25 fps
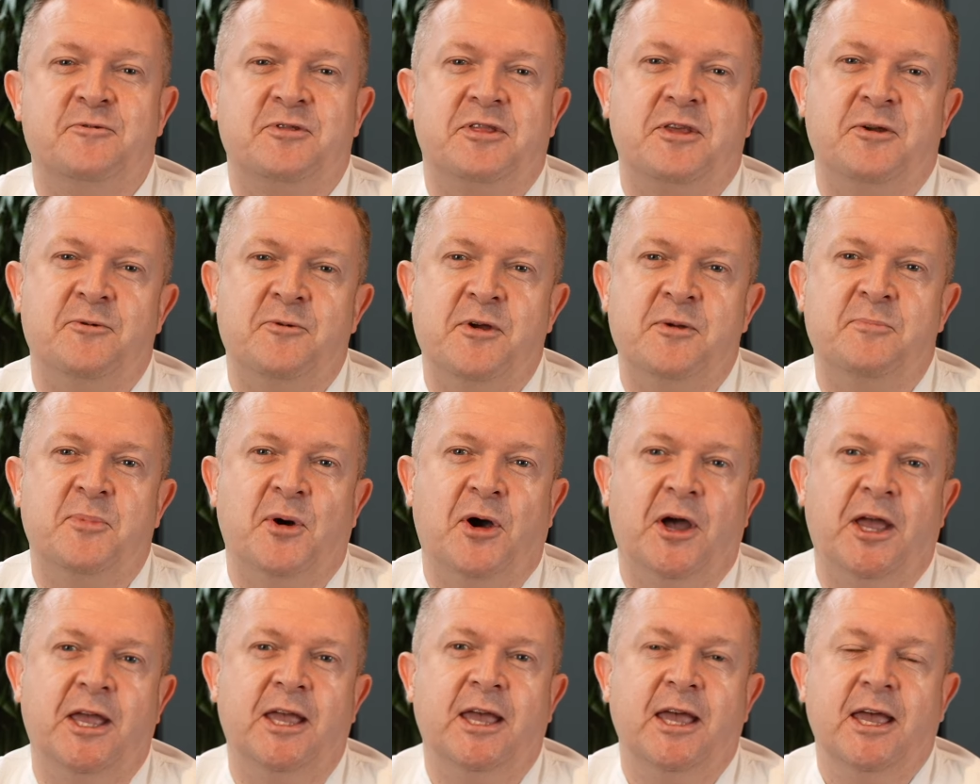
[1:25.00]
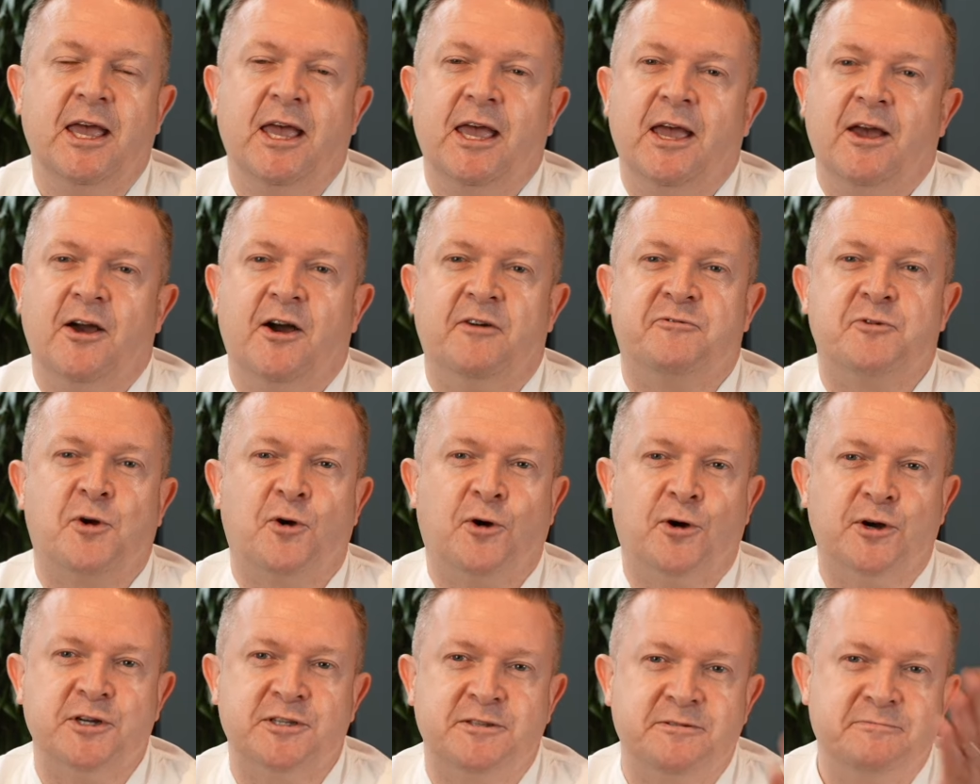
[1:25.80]
ribeye. Of
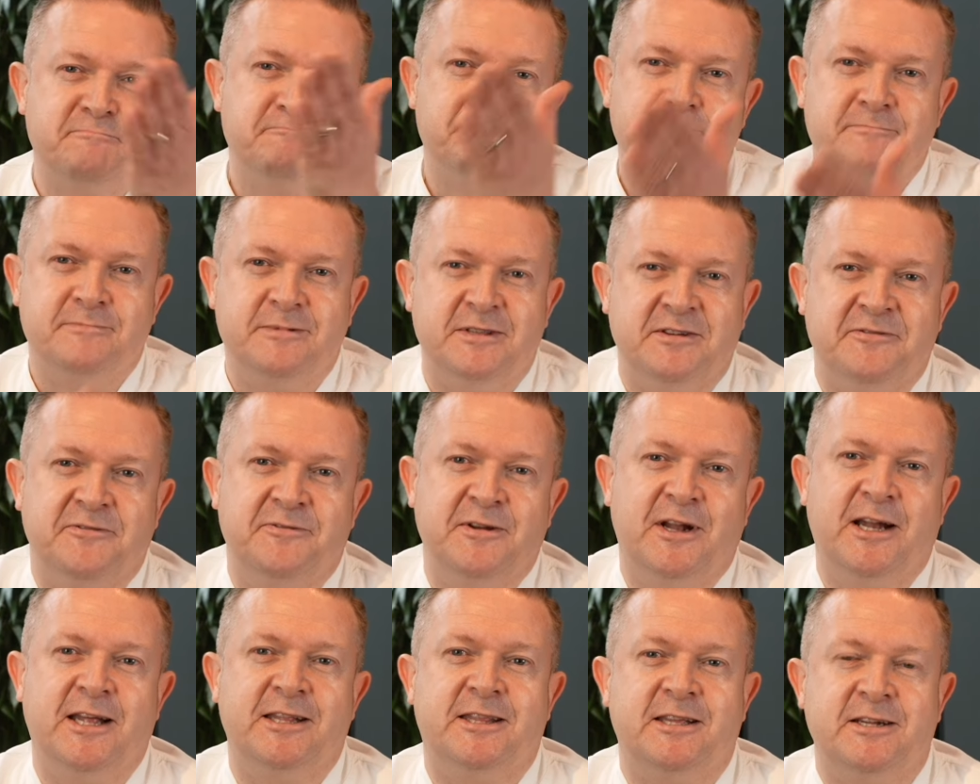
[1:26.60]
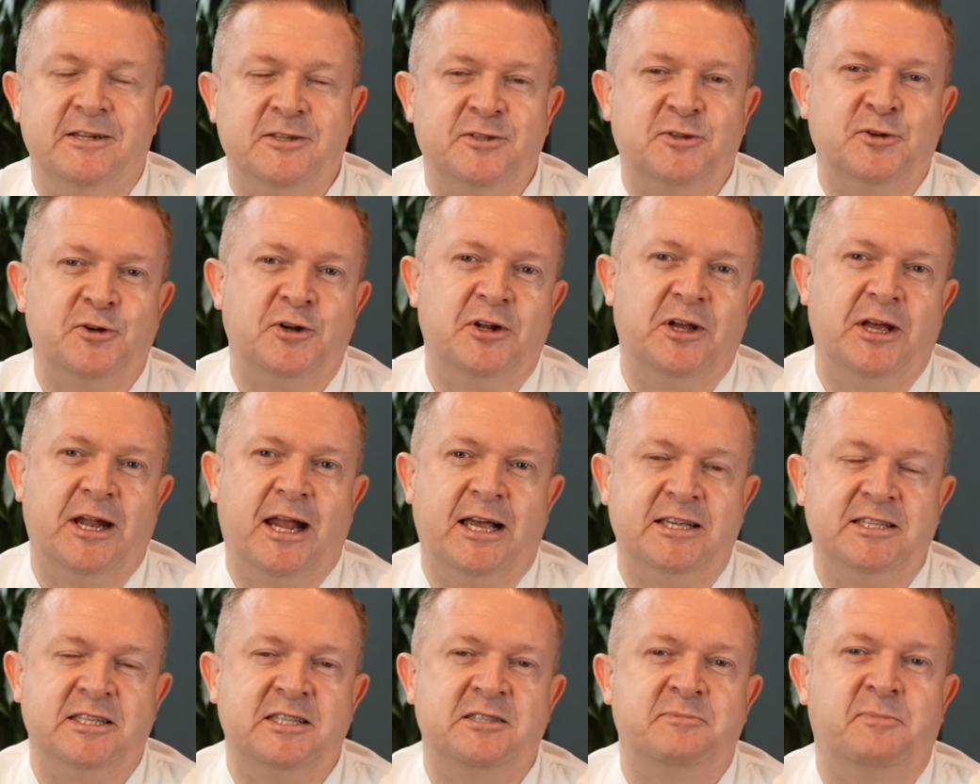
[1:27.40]
course, the fillet and the sirloin
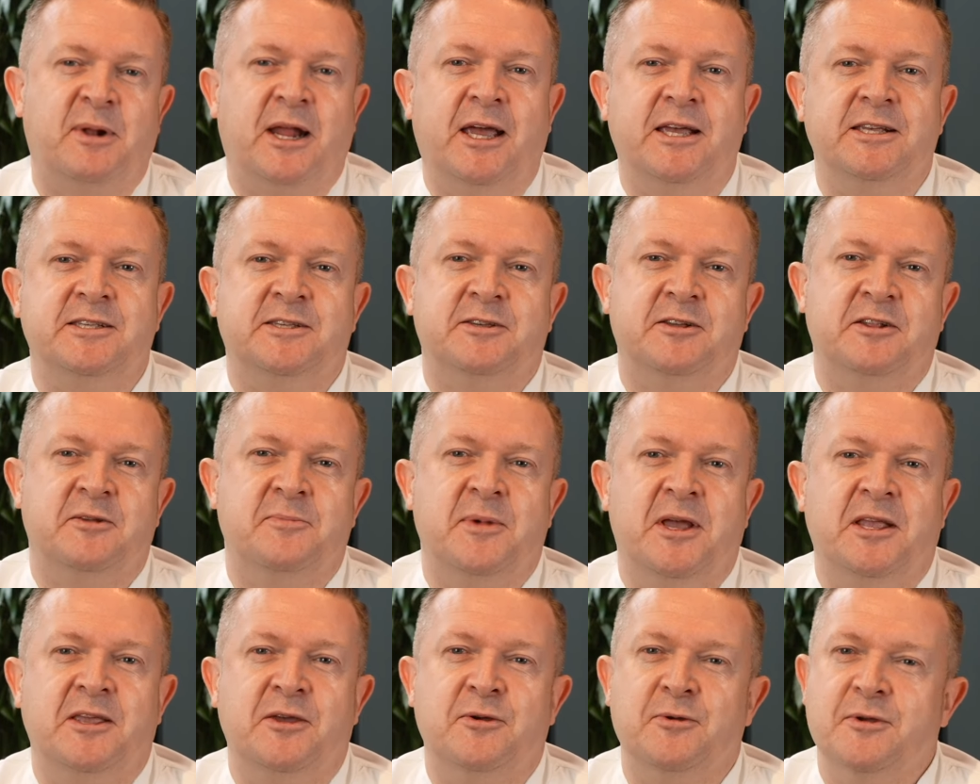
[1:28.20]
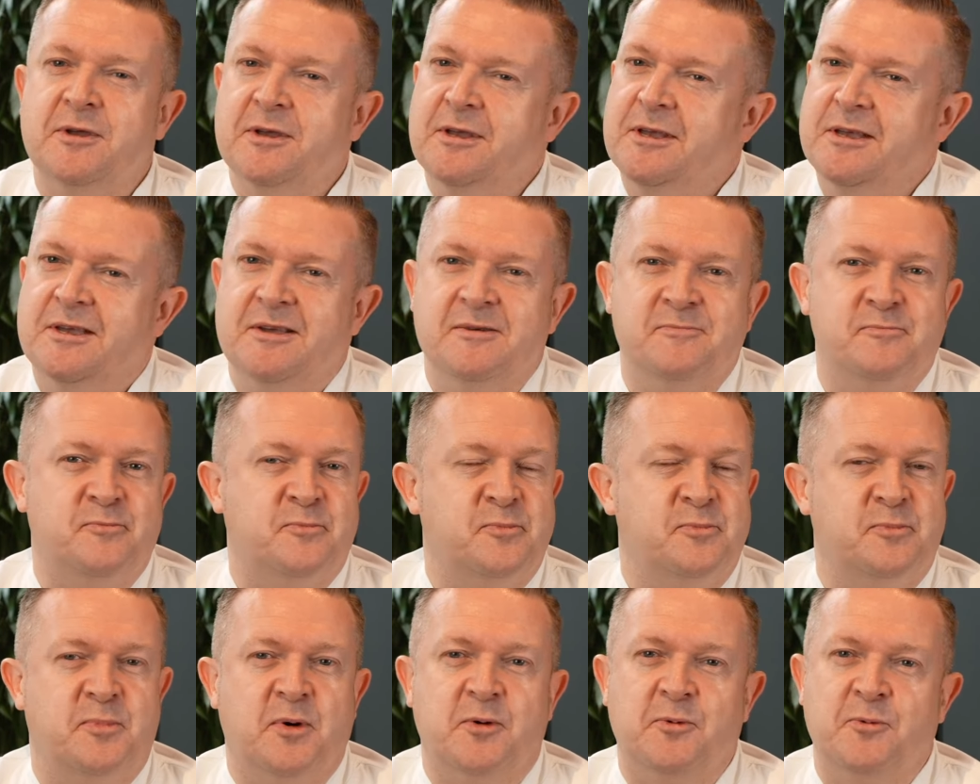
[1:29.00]
has its place on the menu,
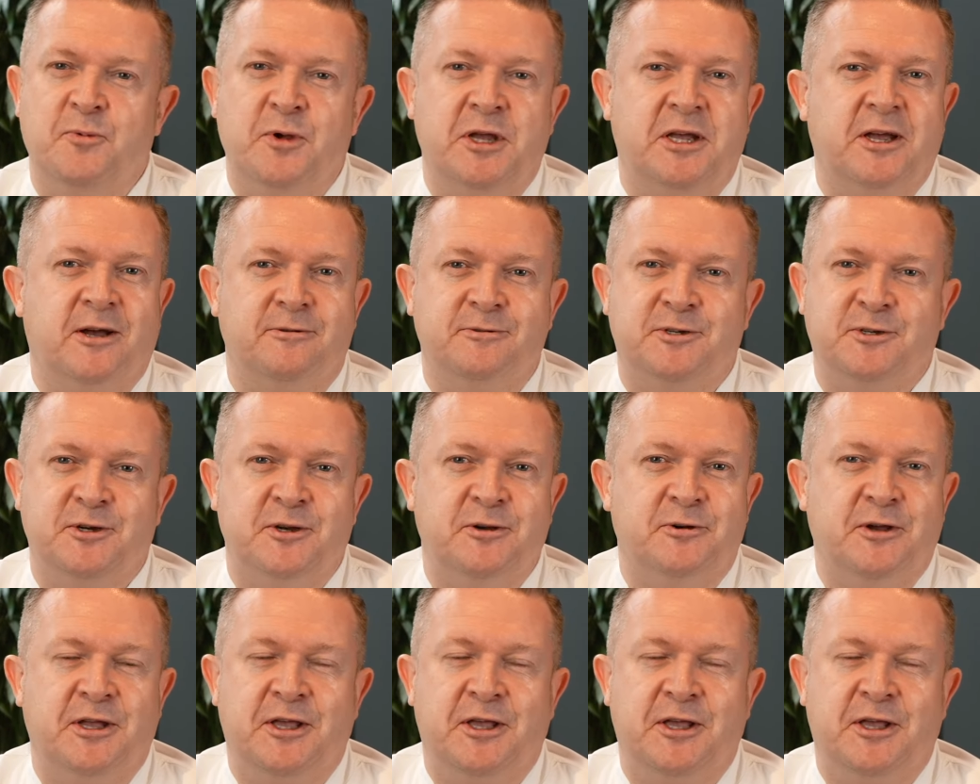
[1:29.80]
but we go through